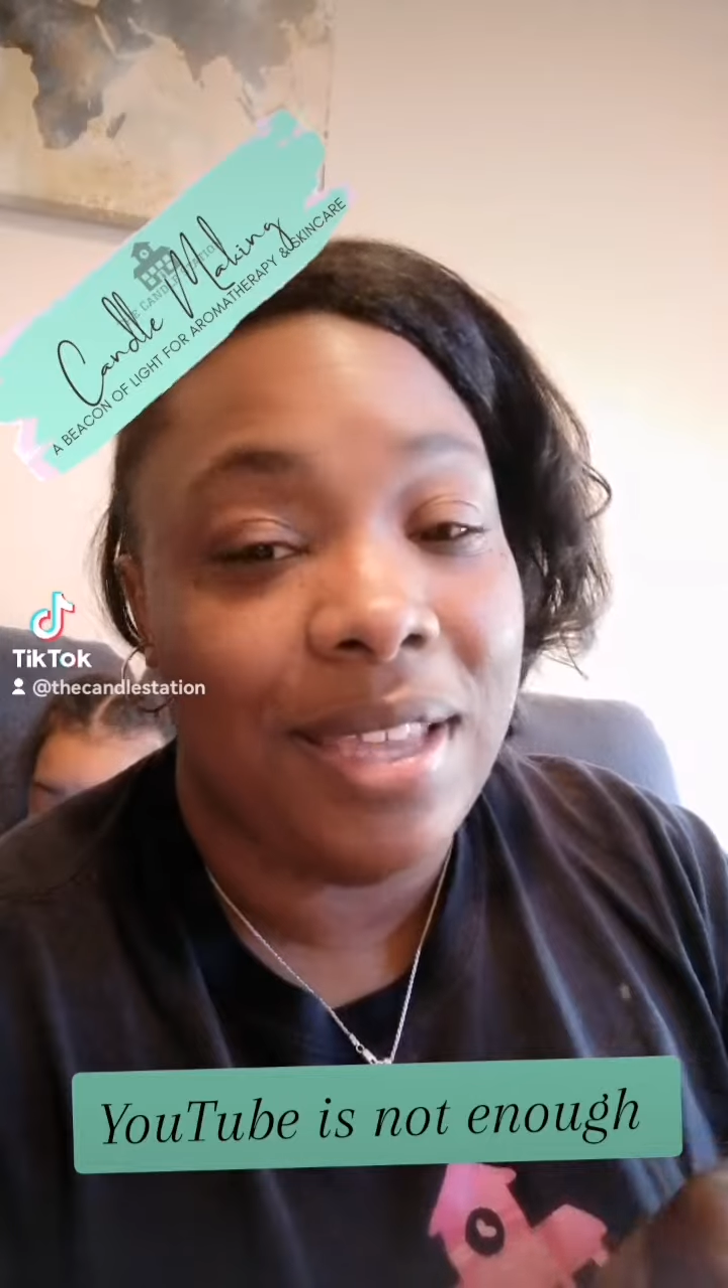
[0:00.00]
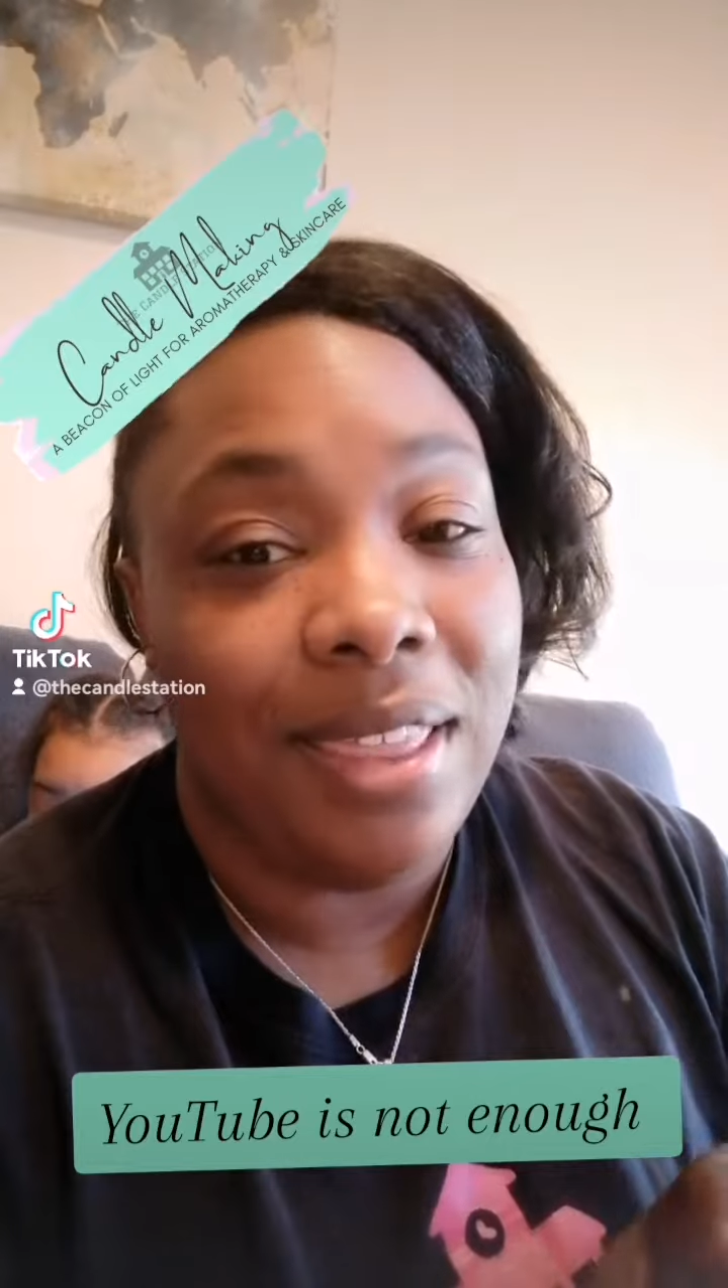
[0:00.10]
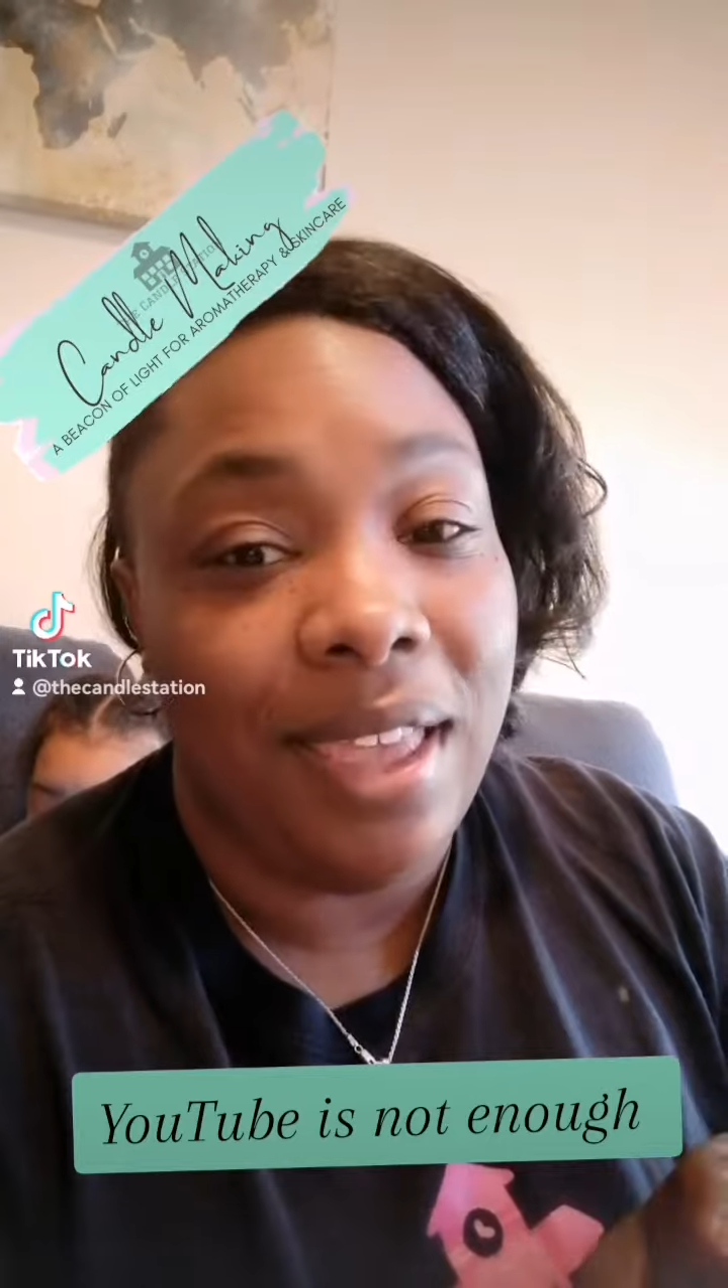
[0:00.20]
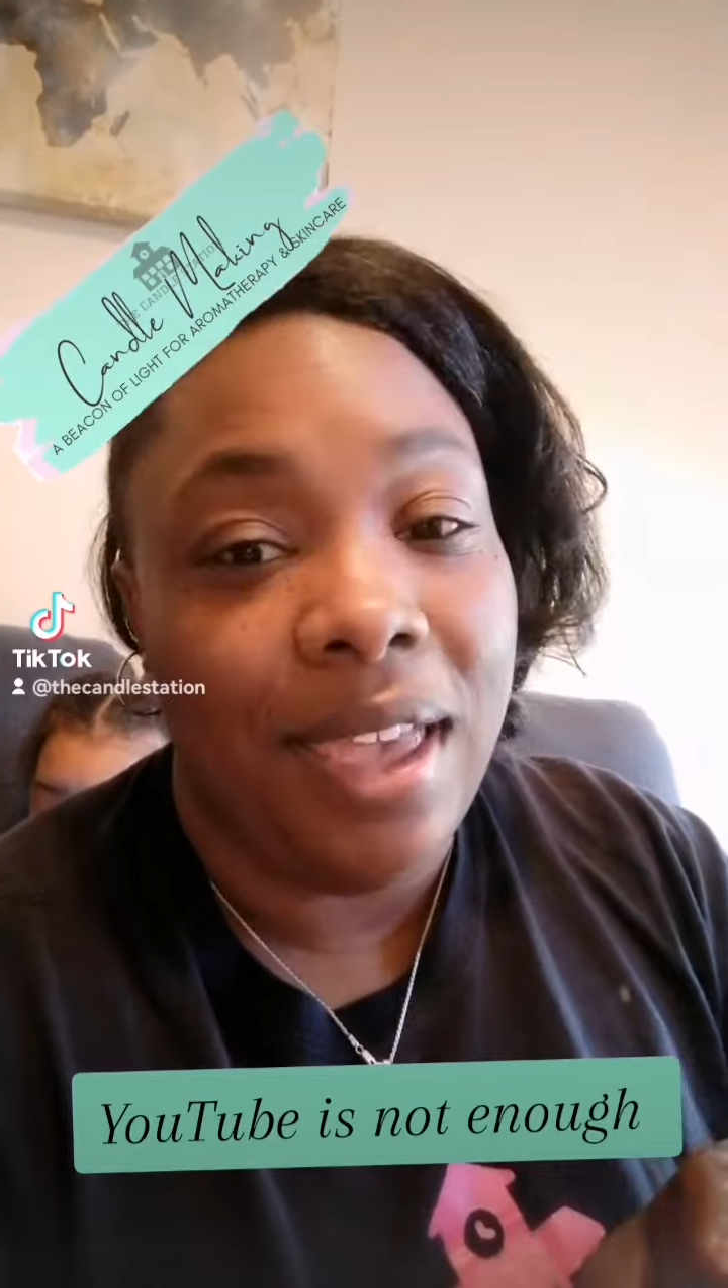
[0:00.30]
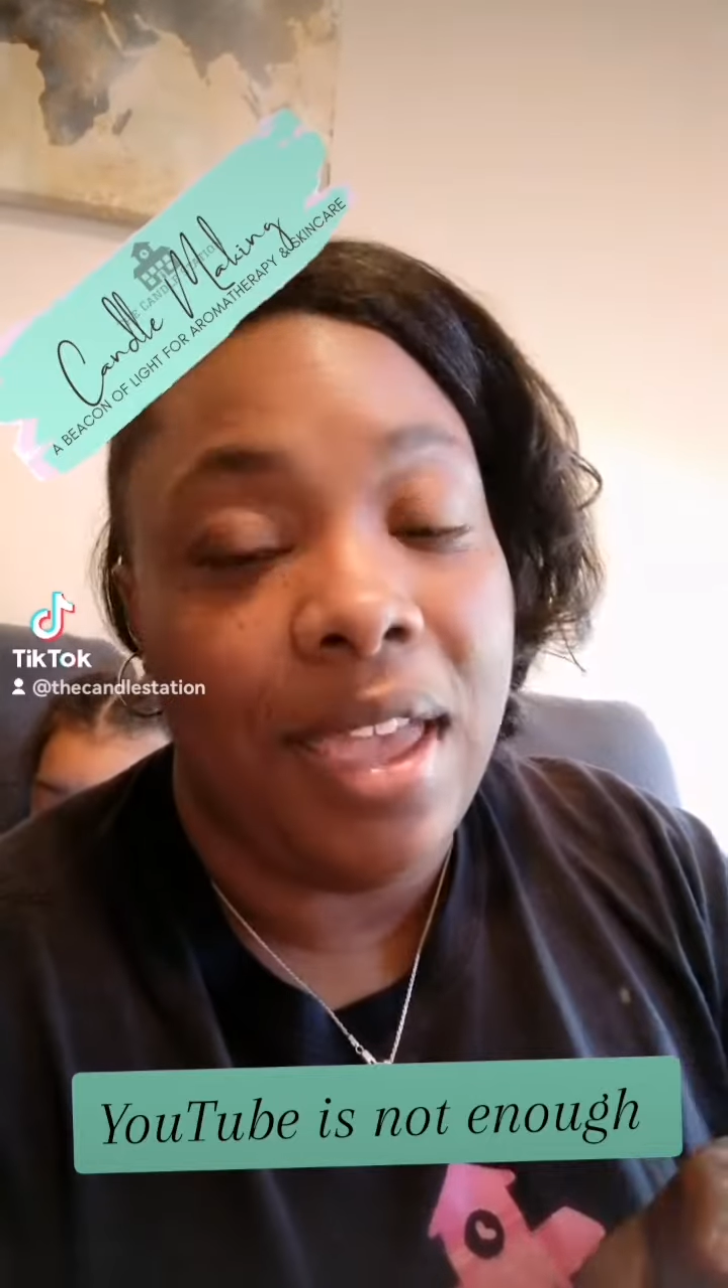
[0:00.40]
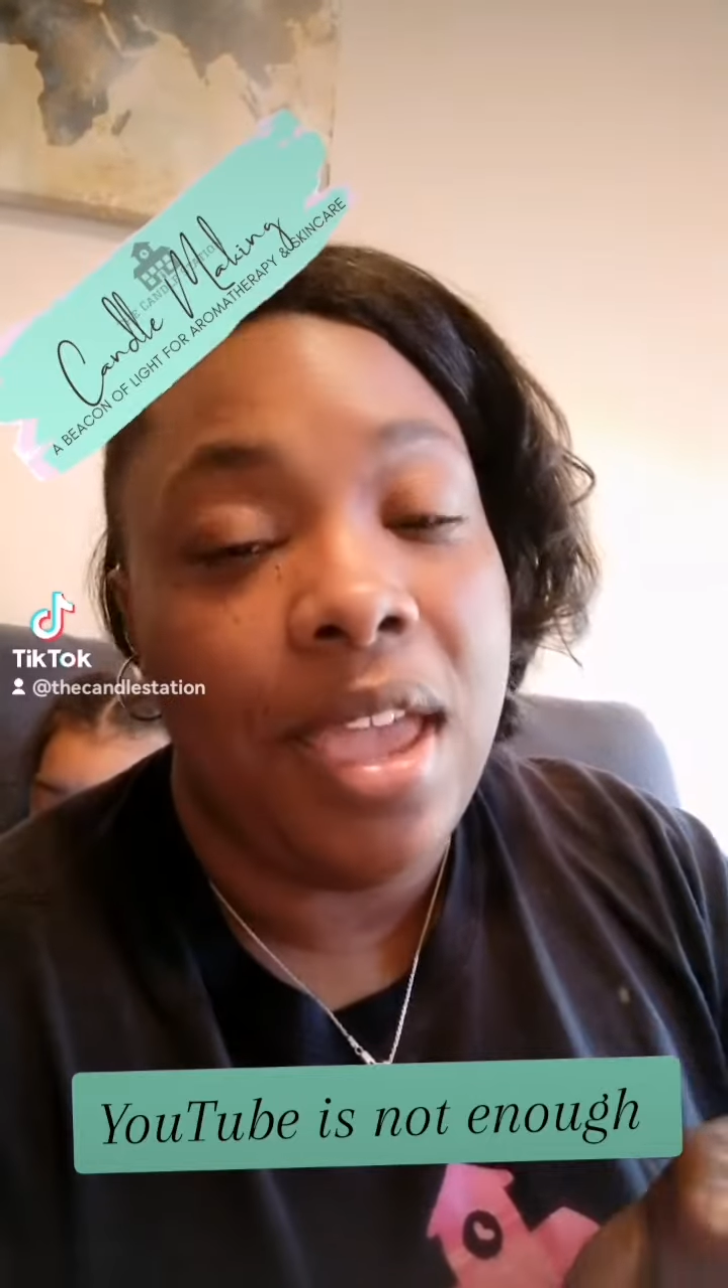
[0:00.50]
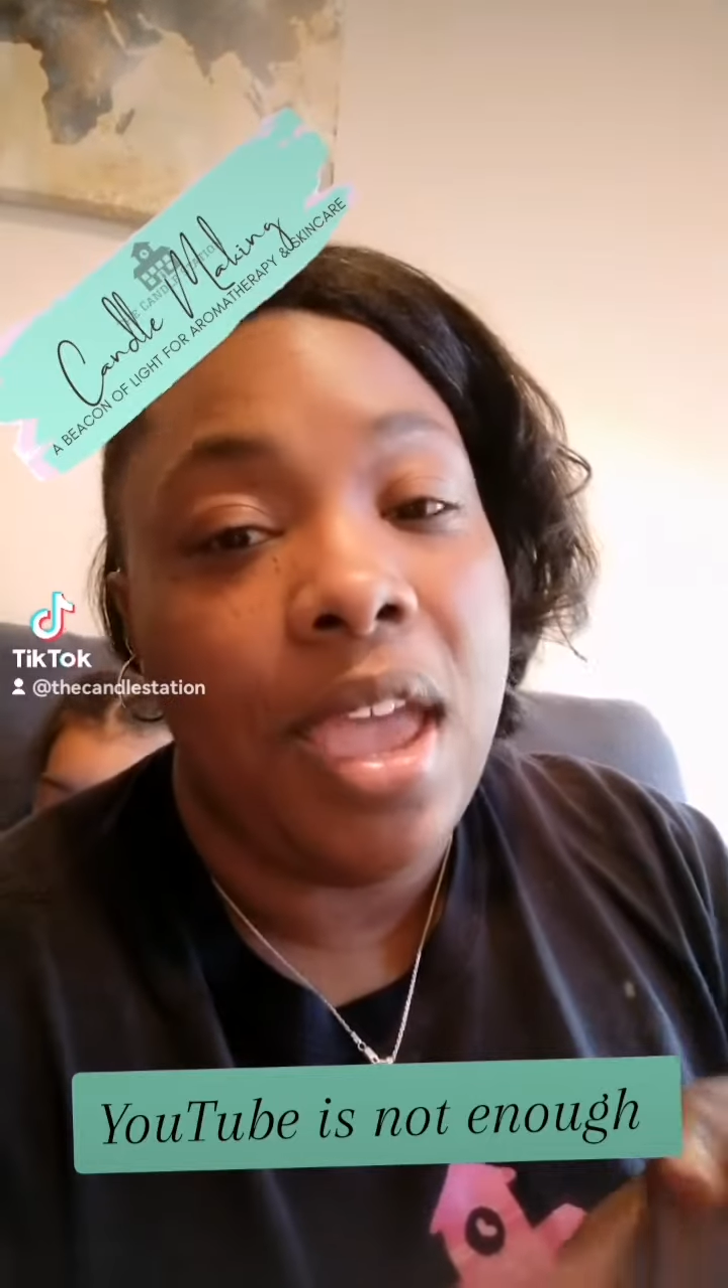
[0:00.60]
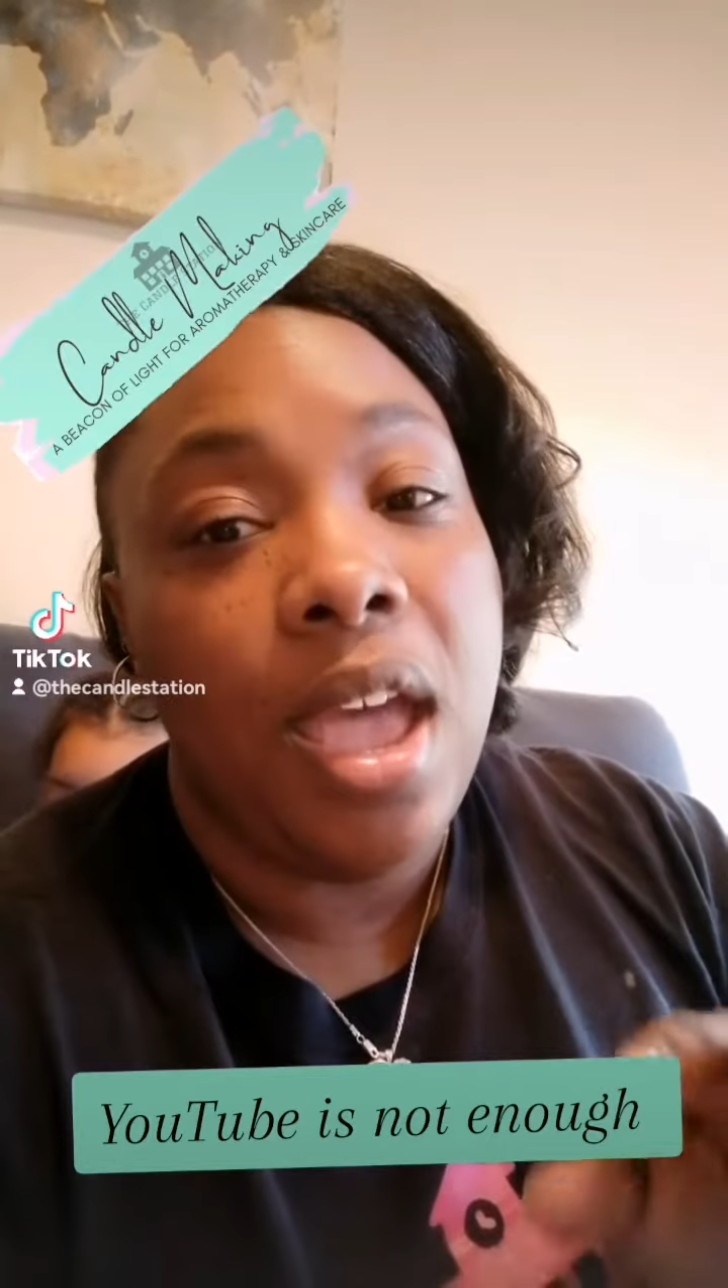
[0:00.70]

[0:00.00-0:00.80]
say that.